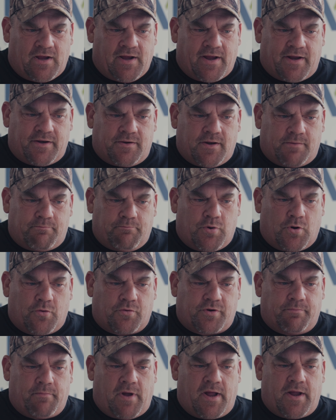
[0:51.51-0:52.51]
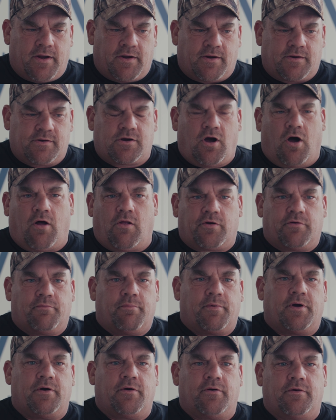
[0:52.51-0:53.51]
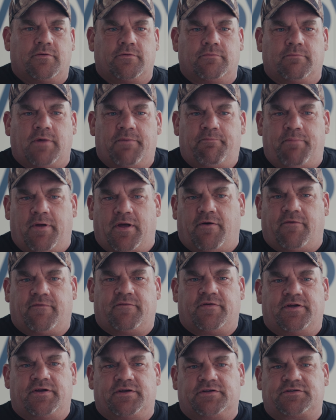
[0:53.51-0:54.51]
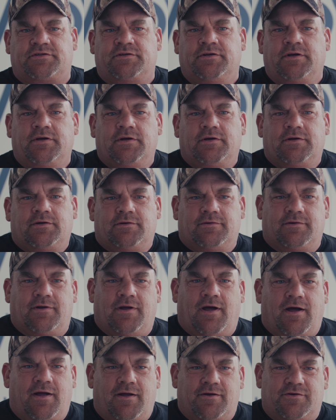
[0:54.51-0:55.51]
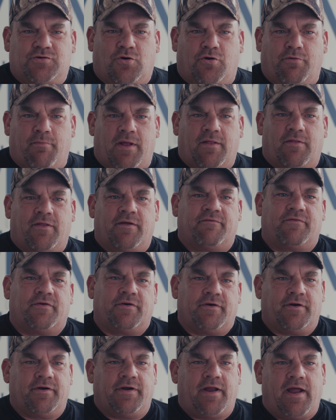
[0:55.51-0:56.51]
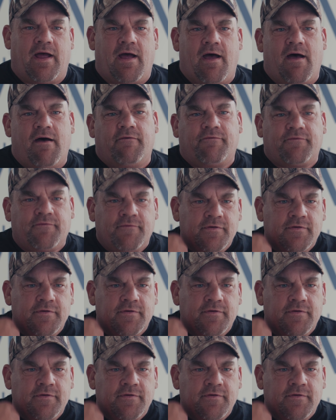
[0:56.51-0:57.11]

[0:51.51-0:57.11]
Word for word: I had uh, broken my collarbone, my pelvis, uh, tore my liver in half,